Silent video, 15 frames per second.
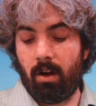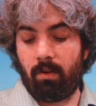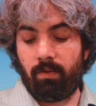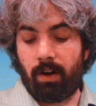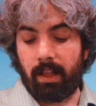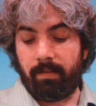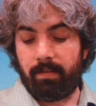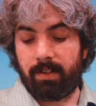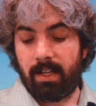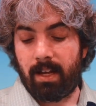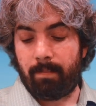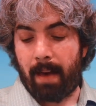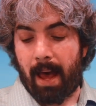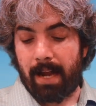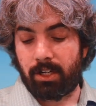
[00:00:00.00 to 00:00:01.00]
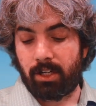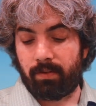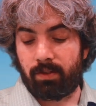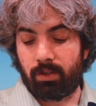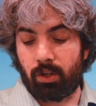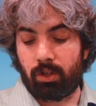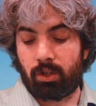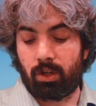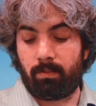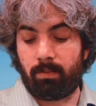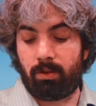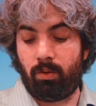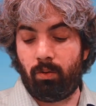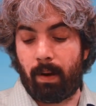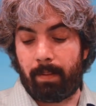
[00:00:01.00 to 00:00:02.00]
Relevancy and matching of search
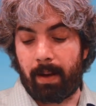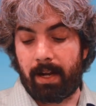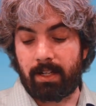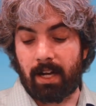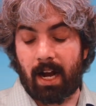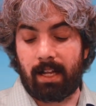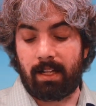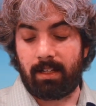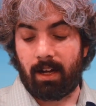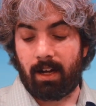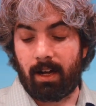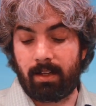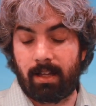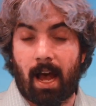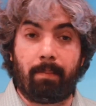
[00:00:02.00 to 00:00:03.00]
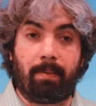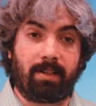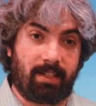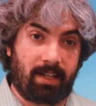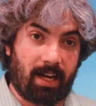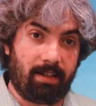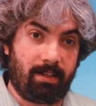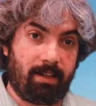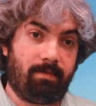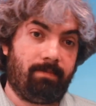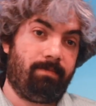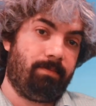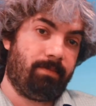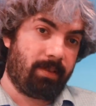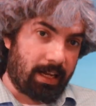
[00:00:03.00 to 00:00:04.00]
terms to web page con uh, topics and content,
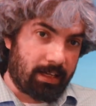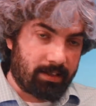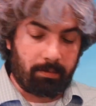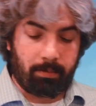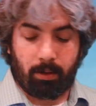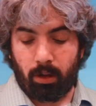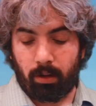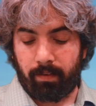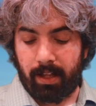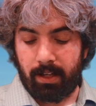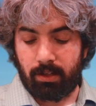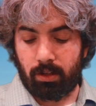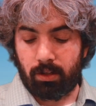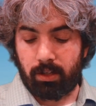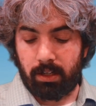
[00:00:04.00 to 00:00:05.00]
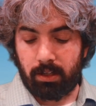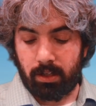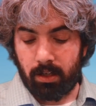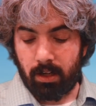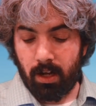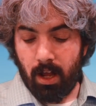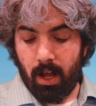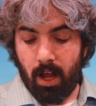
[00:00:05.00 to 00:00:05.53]
as typical of any search engine.